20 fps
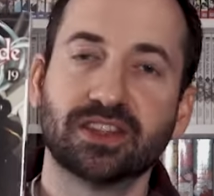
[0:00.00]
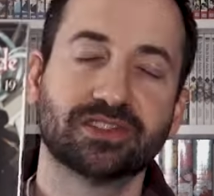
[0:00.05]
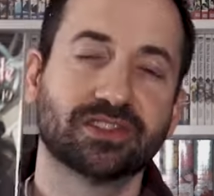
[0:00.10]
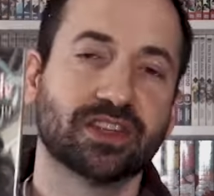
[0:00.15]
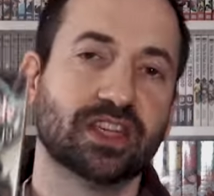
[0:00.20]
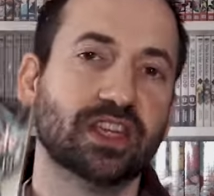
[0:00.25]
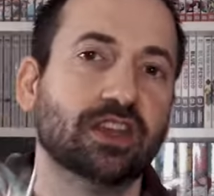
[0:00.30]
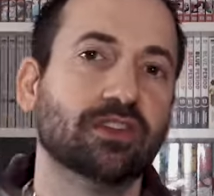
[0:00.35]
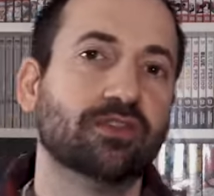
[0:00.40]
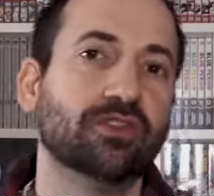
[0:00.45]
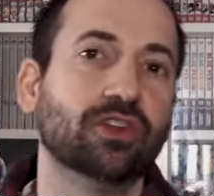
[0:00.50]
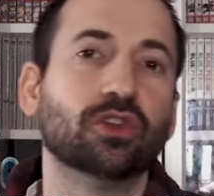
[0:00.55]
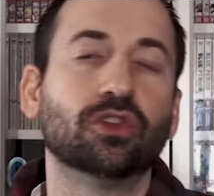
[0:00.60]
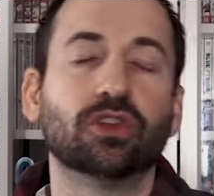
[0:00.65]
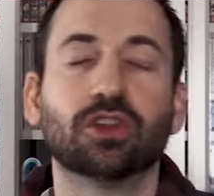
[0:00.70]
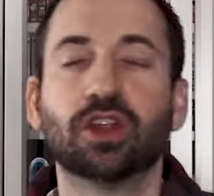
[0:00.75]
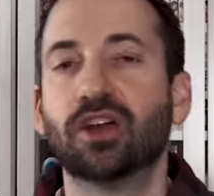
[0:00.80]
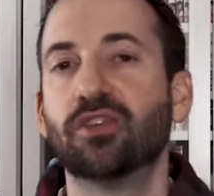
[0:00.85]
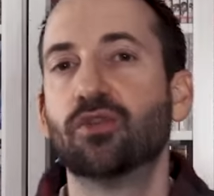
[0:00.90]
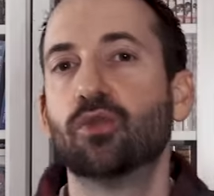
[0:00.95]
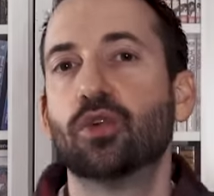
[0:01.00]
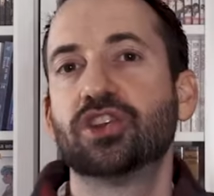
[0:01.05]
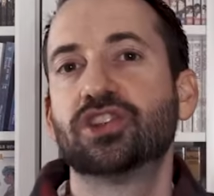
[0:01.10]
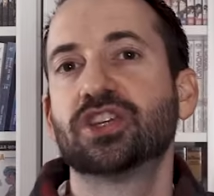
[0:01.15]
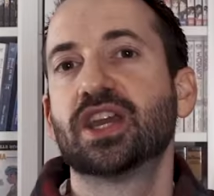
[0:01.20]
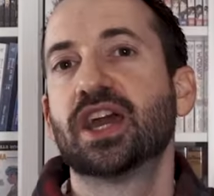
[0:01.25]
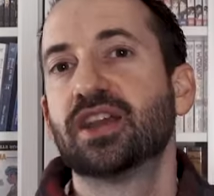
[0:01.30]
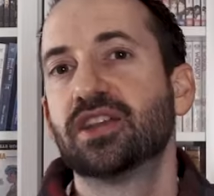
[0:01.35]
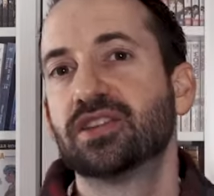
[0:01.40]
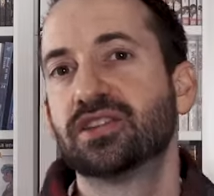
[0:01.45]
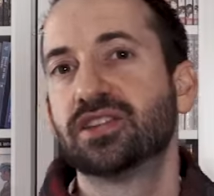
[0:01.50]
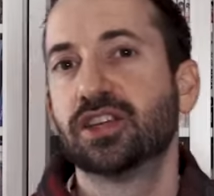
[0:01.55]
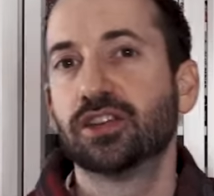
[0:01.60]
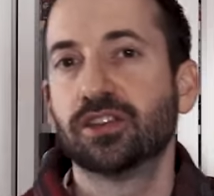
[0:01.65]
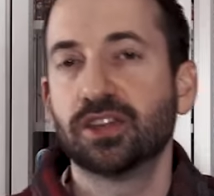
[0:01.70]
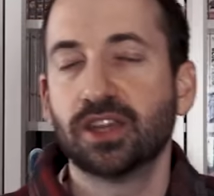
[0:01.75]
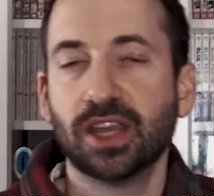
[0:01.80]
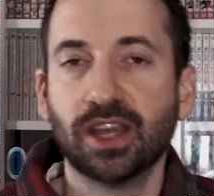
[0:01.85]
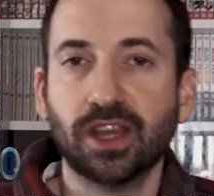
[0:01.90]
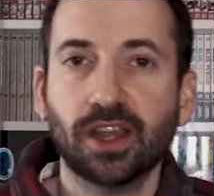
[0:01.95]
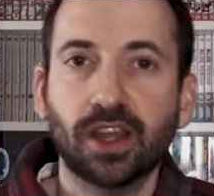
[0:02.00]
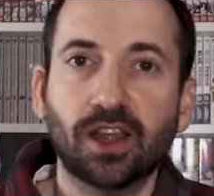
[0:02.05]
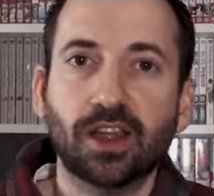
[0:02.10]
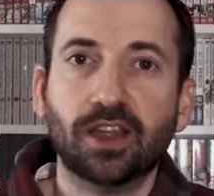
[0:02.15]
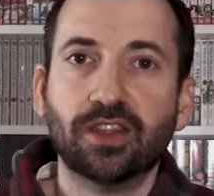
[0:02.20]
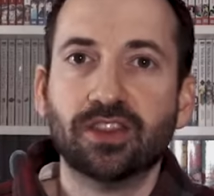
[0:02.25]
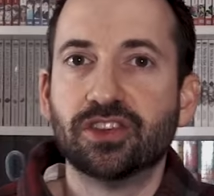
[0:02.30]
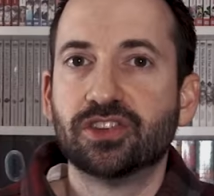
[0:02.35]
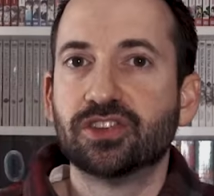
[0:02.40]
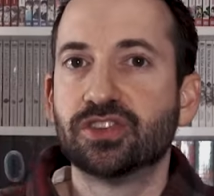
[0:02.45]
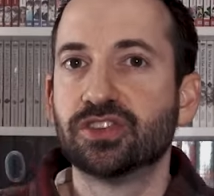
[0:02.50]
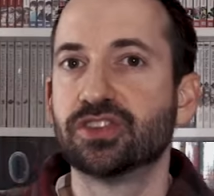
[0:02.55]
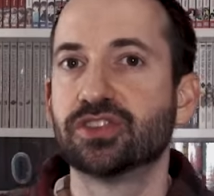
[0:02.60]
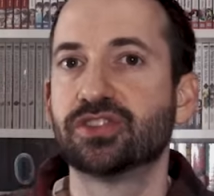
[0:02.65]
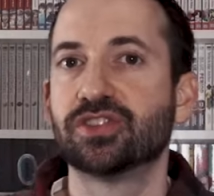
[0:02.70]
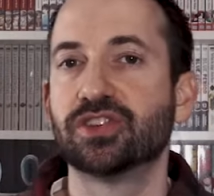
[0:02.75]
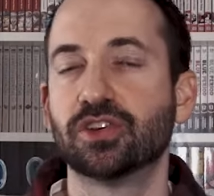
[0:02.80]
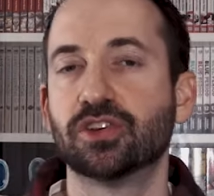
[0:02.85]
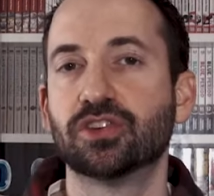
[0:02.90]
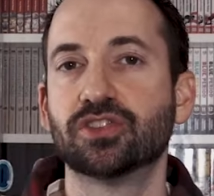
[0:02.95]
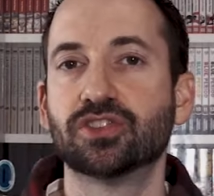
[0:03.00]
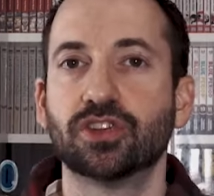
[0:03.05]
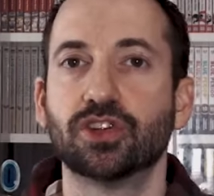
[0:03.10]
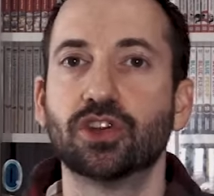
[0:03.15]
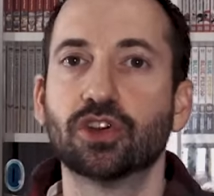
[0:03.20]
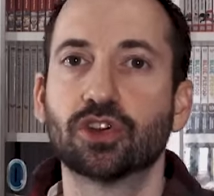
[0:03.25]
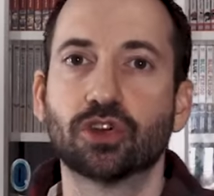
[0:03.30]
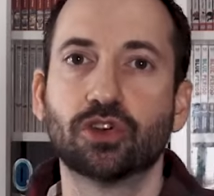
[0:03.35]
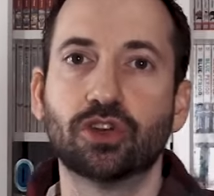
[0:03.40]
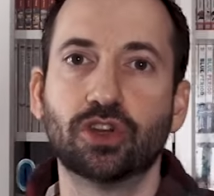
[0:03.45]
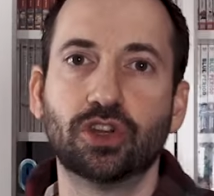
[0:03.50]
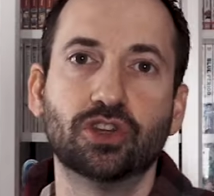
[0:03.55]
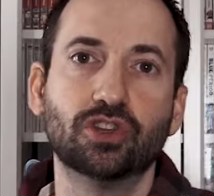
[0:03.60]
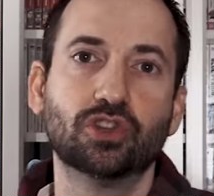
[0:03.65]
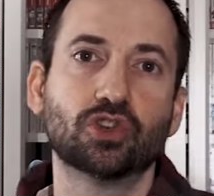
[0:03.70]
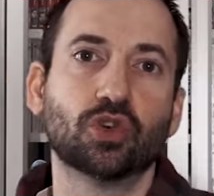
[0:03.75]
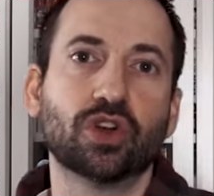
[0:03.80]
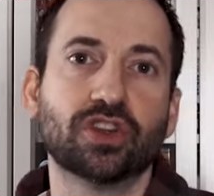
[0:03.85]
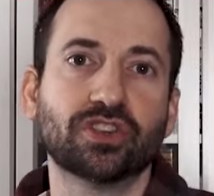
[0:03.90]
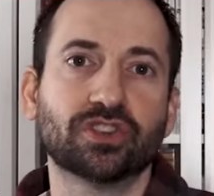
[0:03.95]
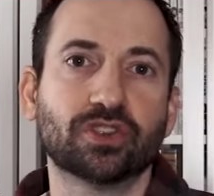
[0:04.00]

They say if you love Witch Hat Atelier, this is a series that you're going to enjoy.